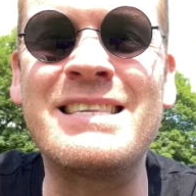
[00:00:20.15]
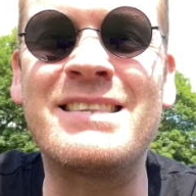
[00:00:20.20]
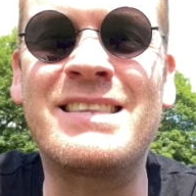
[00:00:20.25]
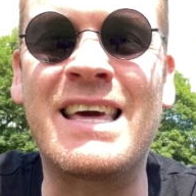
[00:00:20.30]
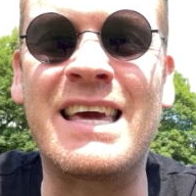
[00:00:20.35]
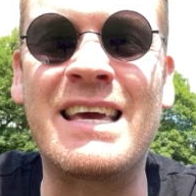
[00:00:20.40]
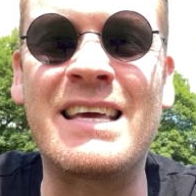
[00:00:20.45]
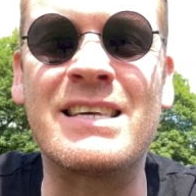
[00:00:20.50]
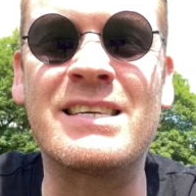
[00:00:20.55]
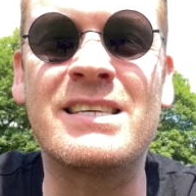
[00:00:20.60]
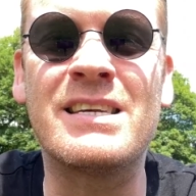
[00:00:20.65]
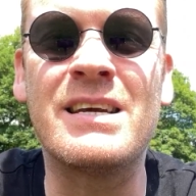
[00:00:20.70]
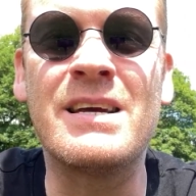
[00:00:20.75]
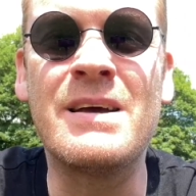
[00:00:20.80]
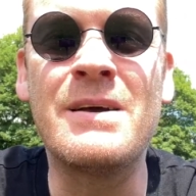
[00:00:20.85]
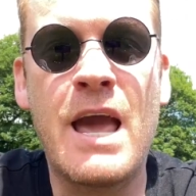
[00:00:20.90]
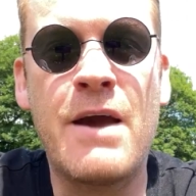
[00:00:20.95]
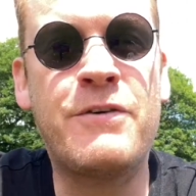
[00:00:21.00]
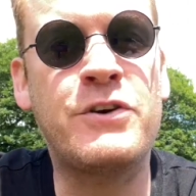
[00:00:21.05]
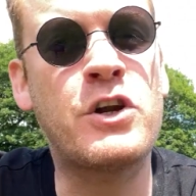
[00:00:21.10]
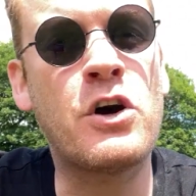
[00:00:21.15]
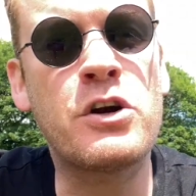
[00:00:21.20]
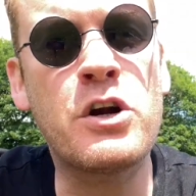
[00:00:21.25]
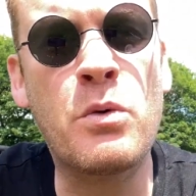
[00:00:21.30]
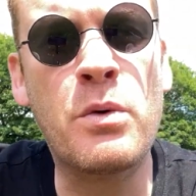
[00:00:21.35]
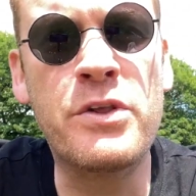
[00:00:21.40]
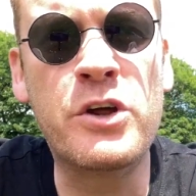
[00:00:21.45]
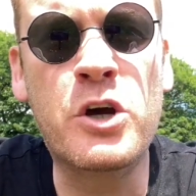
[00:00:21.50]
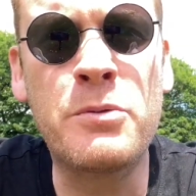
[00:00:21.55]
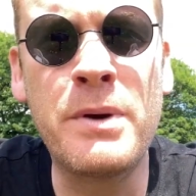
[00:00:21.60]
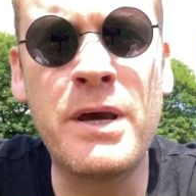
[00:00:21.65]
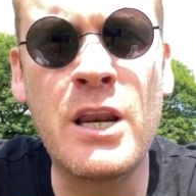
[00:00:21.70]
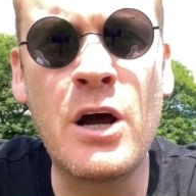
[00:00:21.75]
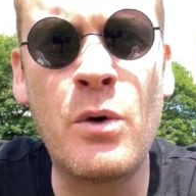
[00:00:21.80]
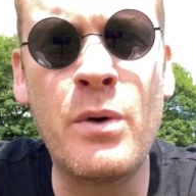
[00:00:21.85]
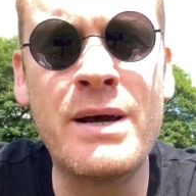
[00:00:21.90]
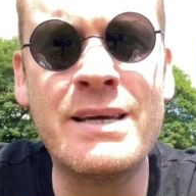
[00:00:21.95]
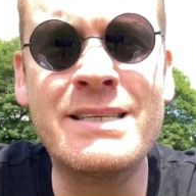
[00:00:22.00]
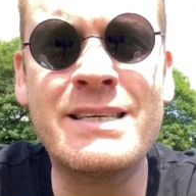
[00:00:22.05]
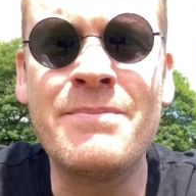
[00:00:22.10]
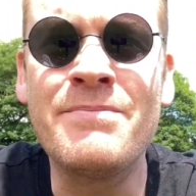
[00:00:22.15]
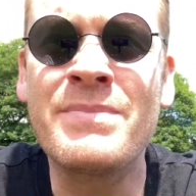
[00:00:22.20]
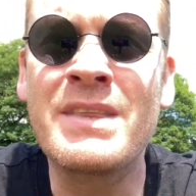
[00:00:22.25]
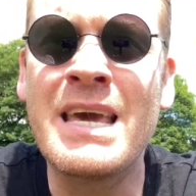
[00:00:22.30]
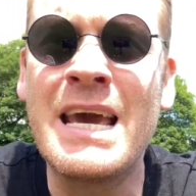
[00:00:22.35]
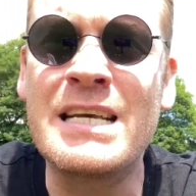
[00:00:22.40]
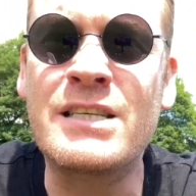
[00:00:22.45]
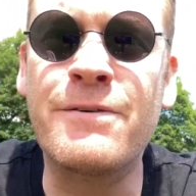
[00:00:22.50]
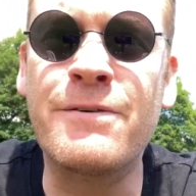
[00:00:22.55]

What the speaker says: things. If you don't know what the Camino is, it's a